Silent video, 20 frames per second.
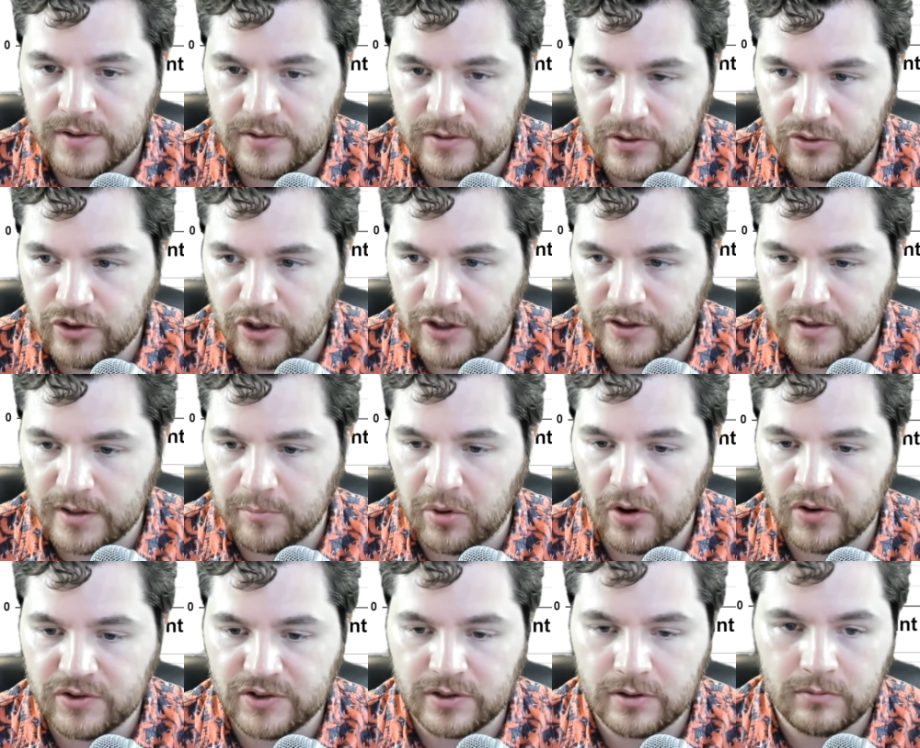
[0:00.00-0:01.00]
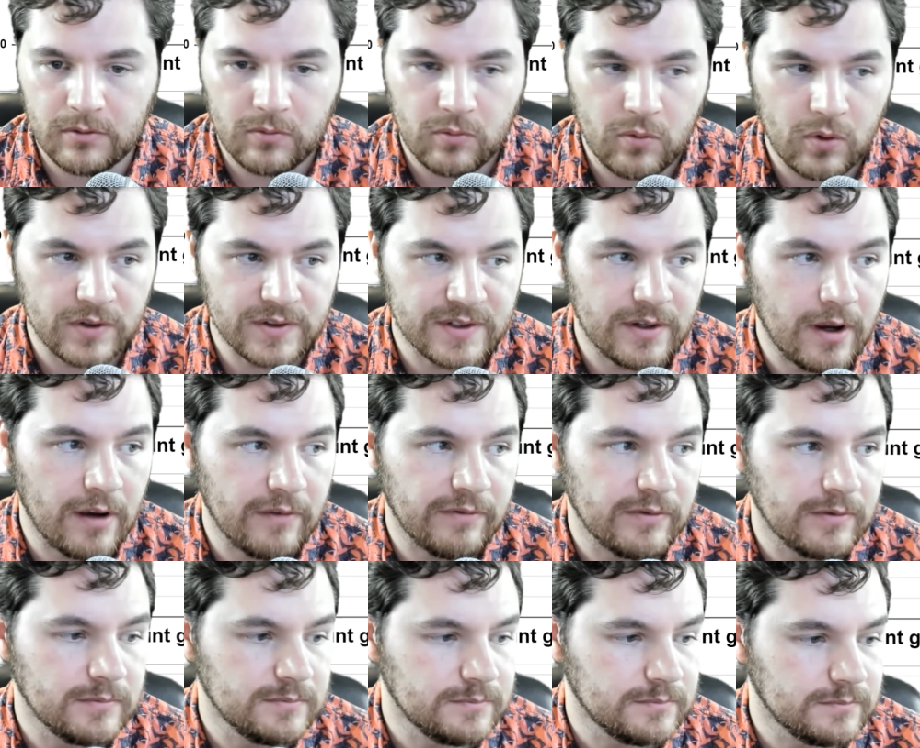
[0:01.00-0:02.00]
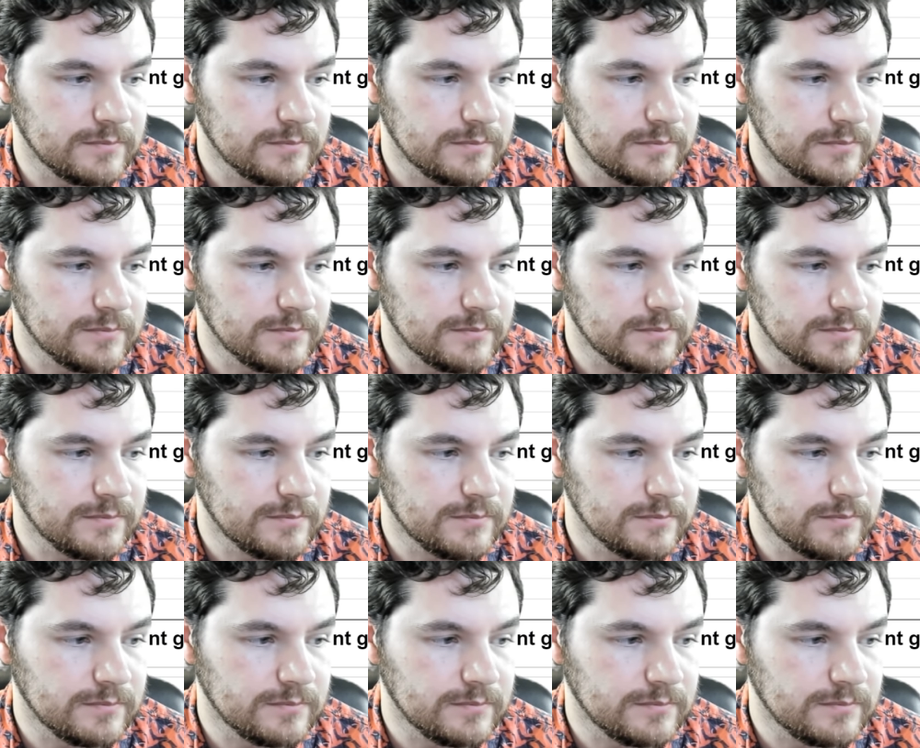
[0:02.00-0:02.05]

This is just the personal reward stuff.